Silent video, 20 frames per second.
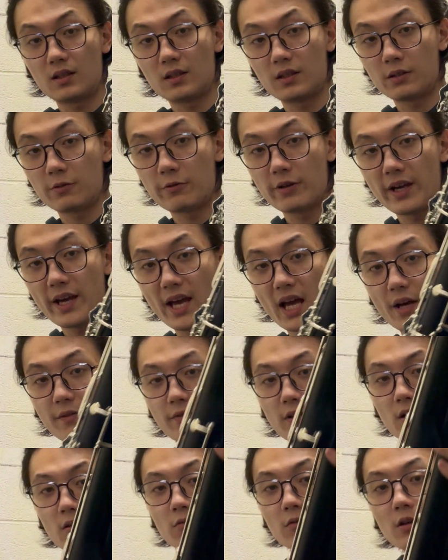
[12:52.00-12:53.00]
We have
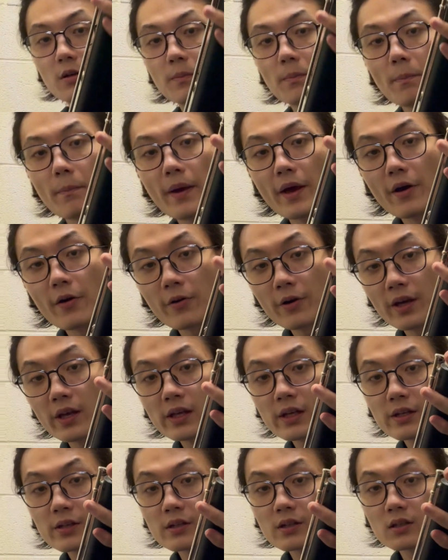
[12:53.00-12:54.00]
our bell
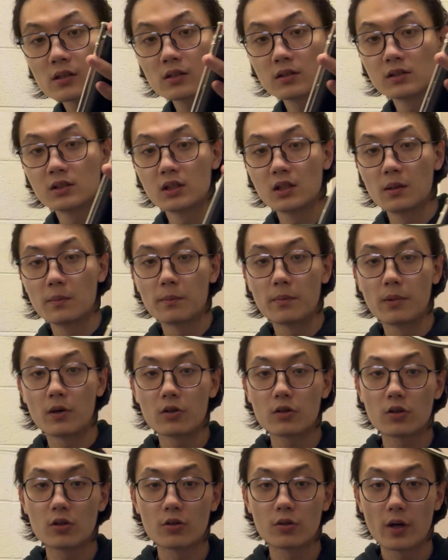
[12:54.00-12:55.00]
here,
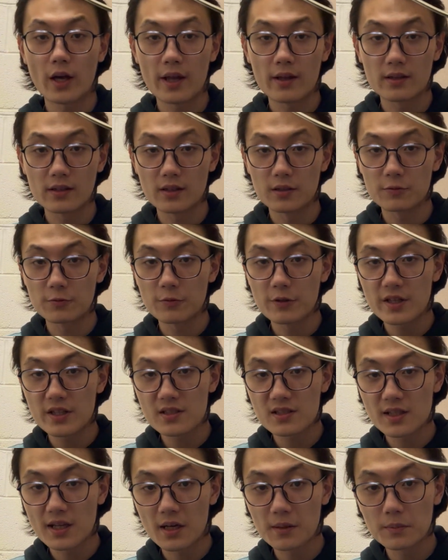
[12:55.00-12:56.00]
buckle and the reed
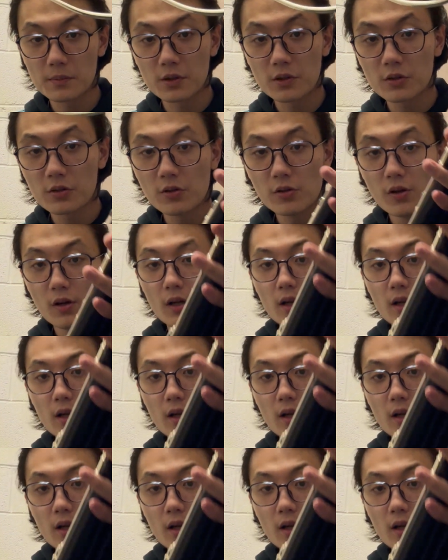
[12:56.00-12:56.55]
combo,